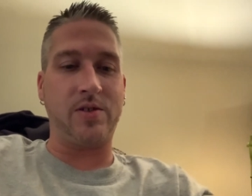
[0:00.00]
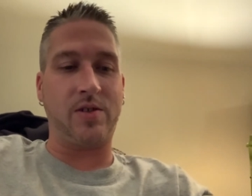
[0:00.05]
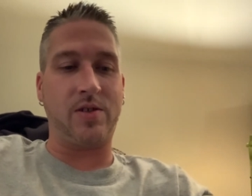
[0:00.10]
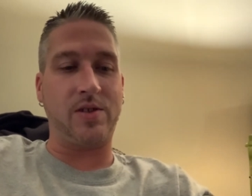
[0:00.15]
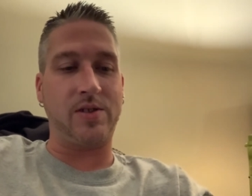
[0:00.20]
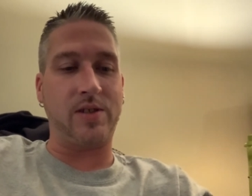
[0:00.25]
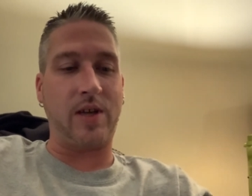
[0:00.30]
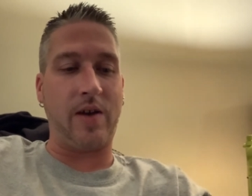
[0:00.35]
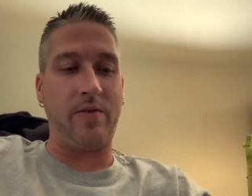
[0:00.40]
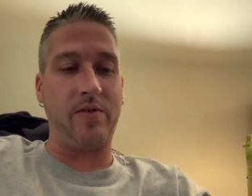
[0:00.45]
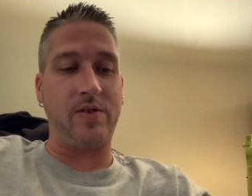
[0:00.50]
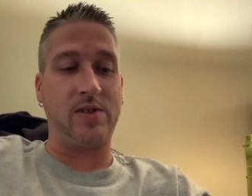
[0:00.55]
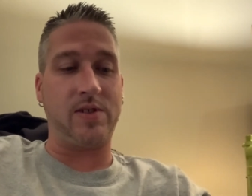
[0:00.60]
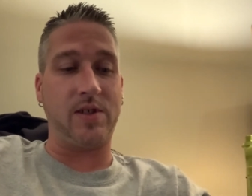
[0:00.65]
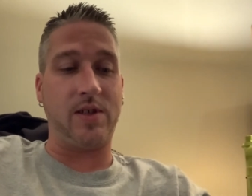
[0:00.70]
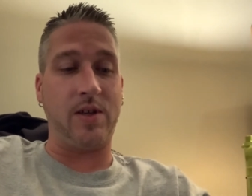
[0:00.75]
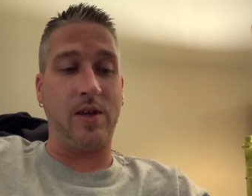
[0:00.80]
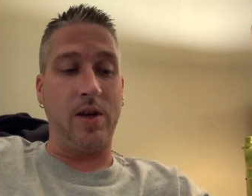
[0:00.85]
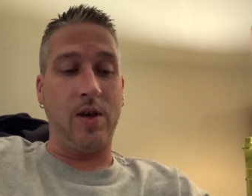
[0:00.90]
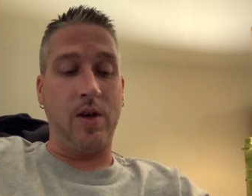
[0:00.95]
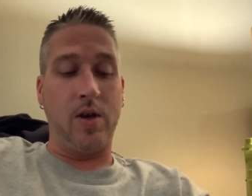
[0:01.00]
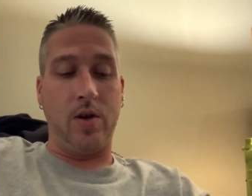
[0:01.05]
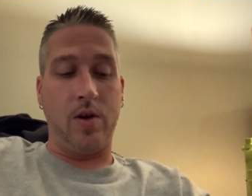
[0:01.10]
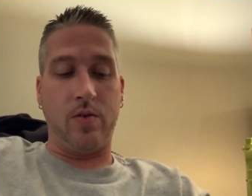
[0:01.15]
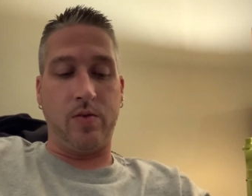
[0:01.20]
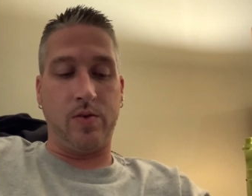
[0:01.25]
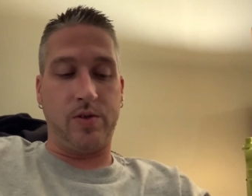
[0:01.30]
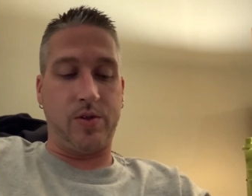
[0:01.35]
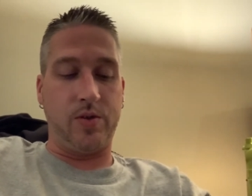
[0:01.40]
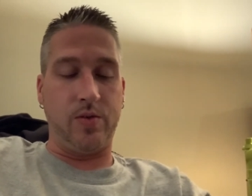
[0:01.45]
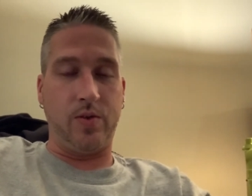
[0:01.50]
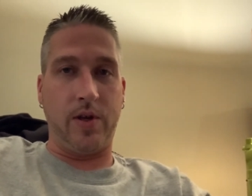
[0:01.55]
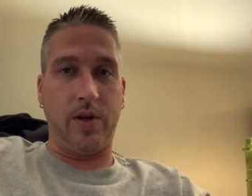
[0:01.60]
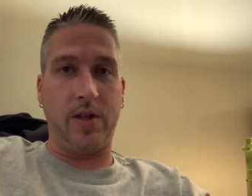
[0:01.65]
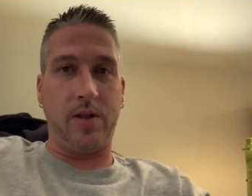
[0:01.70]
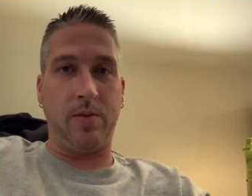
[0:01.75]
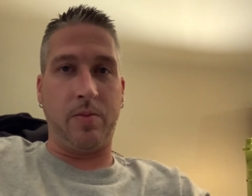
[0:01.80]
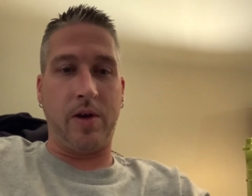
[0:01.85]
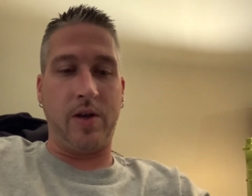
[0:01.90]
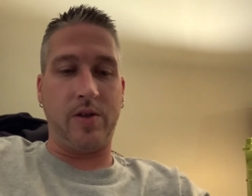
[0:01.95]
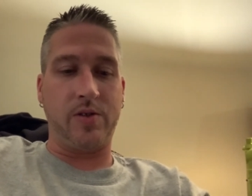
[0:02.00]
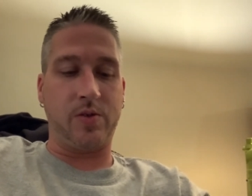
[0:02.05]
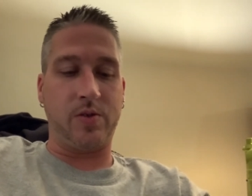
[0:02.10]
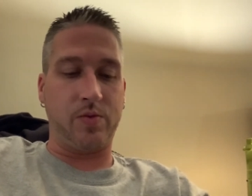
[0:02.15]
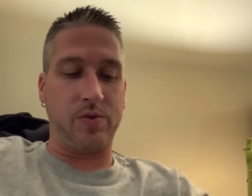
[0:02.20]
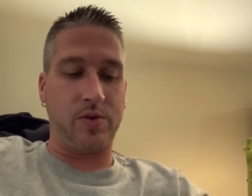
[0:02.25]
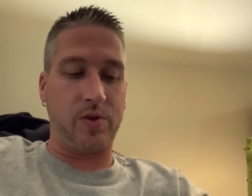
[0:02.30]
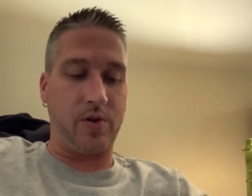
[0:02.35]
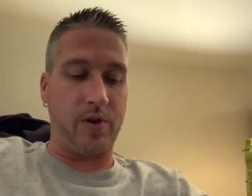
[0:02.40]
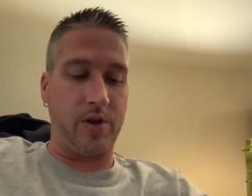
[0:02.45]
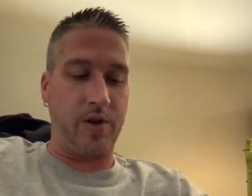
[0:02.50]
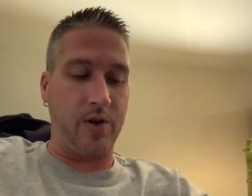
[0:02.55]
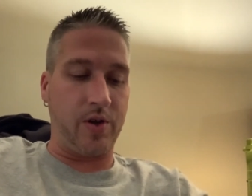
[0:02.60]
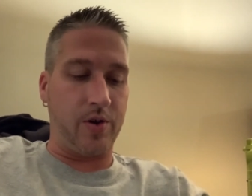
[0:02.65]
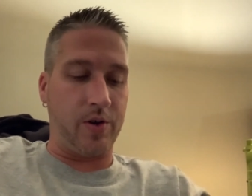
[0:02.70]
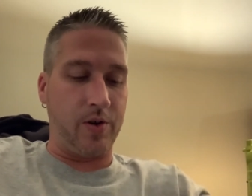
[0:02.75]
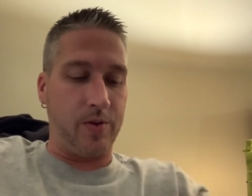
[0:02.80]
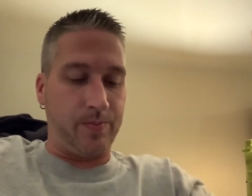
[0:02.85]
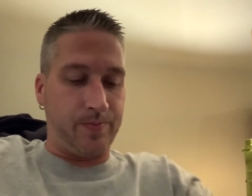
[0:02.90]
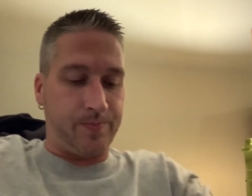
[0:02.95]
Because obviously it was too late. The manager was already gone.